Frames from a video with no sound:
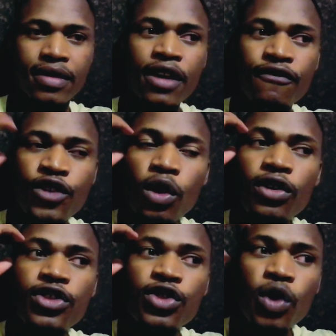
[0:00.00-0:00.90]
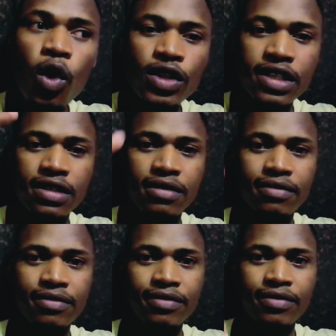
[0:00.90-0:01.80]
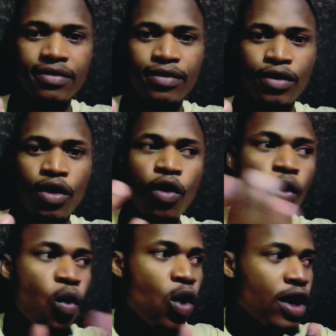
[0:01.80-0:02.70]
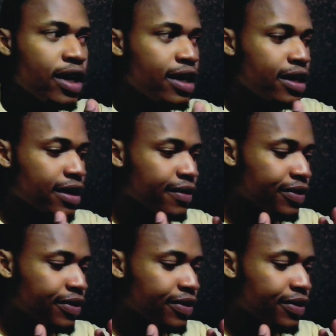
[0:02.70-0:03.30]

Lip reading: your thoughts were